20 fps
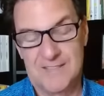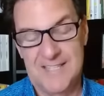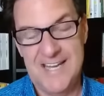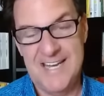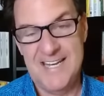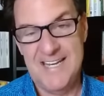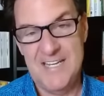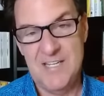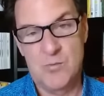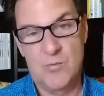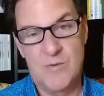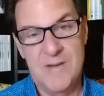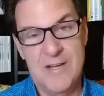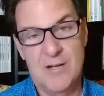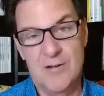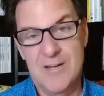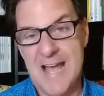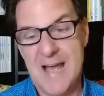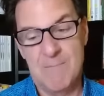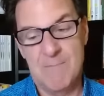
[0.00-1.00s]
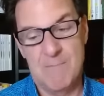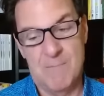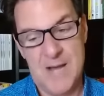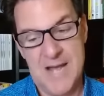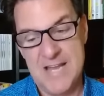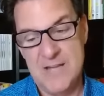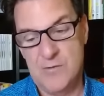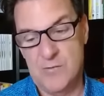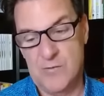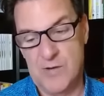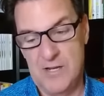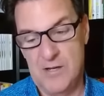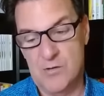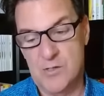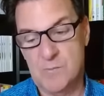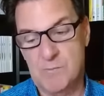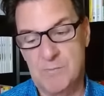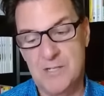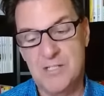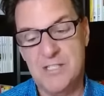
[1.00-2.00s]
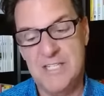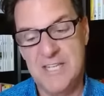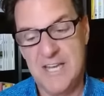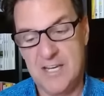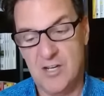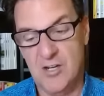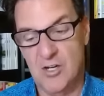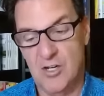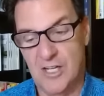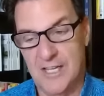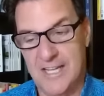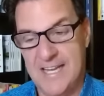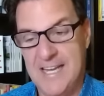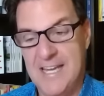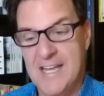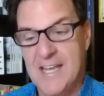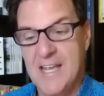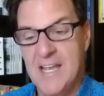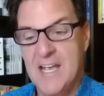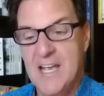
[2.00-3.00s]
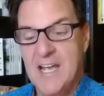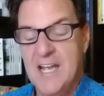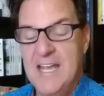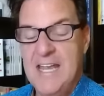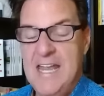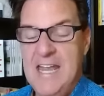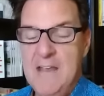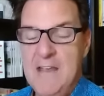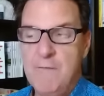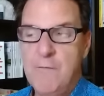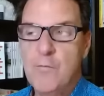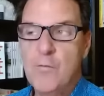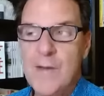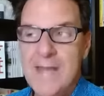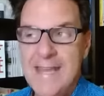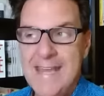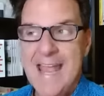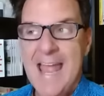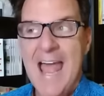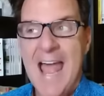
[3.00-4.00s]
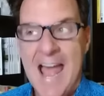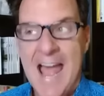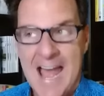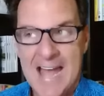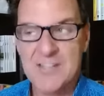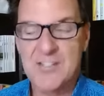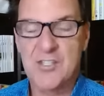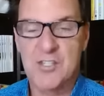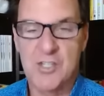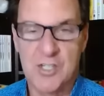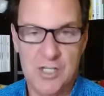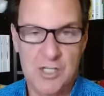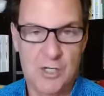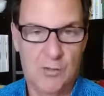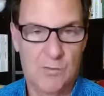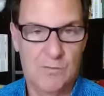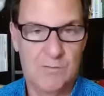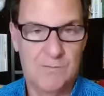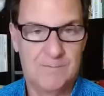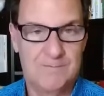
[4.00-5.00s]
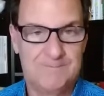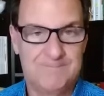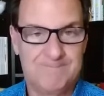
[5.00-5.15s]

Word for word: Ladies, we are not mind readers, particularly if we ask you,